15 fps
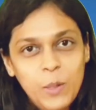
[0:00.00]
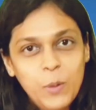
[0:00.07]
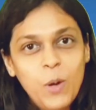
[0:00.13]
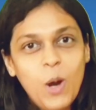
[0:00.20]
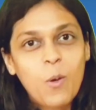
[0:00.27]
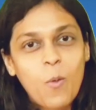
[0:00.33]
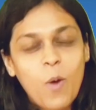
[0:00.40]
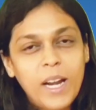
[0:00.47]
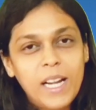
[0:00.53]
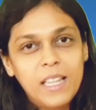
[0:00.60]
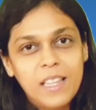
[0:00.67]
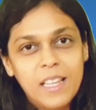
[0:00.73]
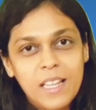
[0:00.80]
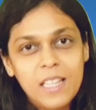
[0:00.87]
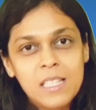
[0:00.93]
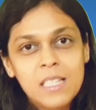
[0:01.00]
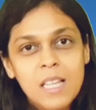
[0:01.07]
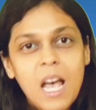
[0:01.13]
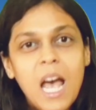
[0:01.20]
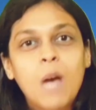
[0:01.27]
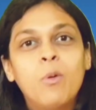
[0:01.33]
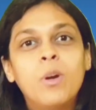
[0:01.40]
to avoid this,
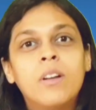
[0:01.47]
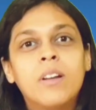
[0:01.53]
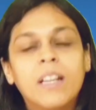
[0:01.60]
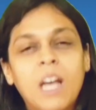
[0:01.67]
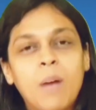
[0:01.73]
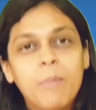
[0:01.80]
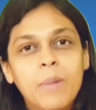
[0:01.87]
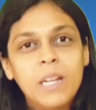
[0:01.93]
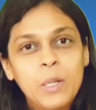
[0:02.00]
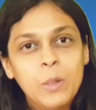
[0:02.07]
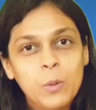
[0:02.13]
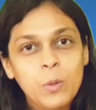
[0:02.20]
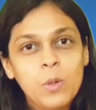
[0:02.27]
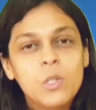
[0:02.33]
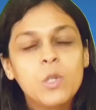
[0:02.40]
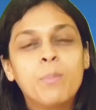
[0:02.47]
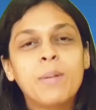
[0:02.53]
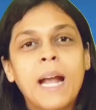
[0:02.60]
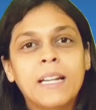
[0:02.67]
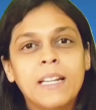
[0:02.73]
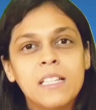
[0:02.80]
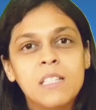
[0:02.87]
I would recommend you to
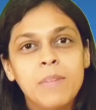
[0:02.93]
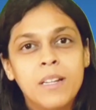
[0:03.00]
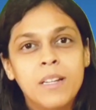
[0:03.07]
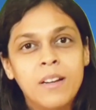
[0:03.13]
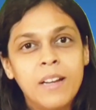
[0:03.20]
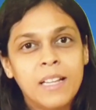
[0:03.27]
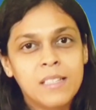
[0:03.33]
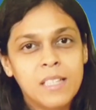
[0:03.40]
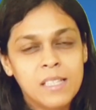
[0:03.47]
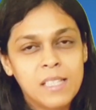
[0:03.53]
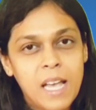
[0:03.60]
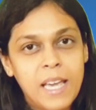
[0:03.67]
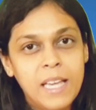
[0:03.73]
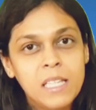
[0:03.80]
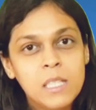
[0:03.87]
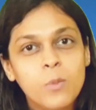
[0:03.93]
practice mirror exercise,